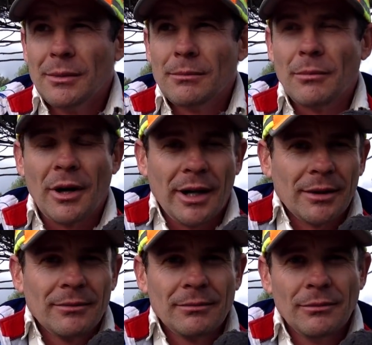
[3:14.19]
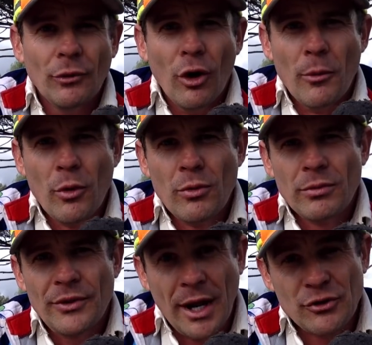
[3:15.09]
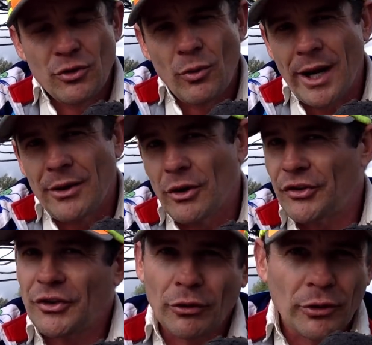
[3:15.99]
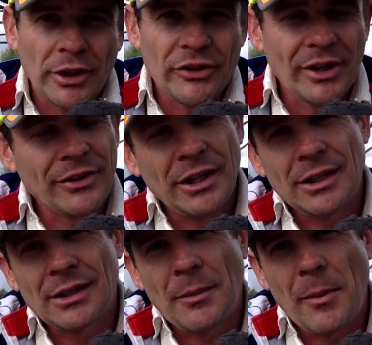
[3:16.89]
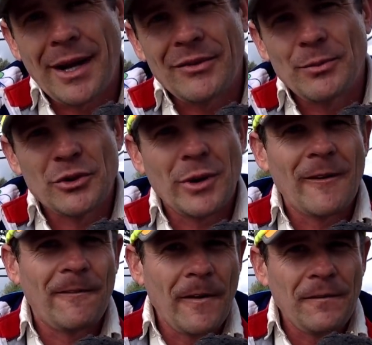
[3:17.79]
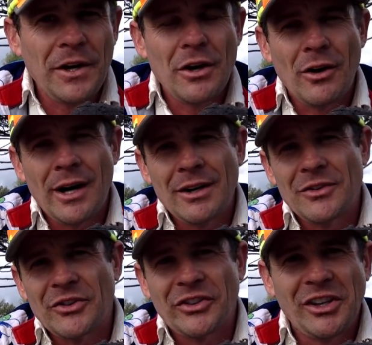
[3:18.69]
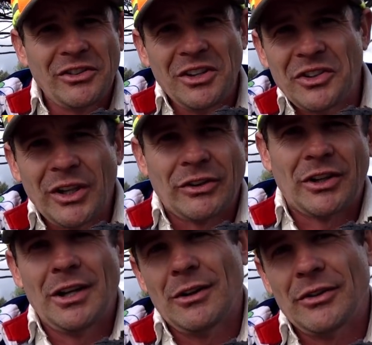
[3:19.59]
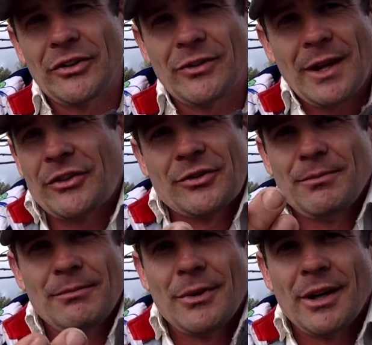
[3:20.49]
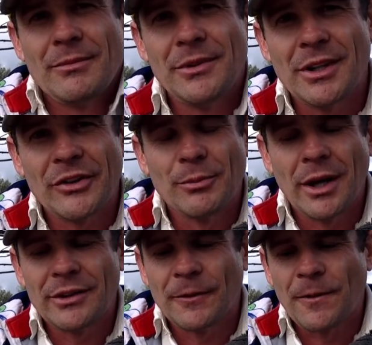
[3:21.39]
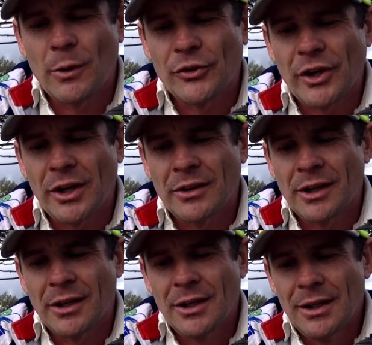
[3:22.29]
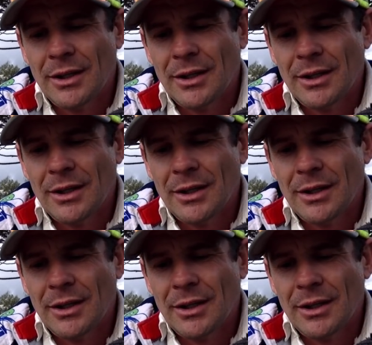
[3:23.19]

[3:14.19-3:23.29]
My normal, natural weight, no steroids, nothing, I'm about between 59 and 66 kilos. That's my, you know, that's my default setting there.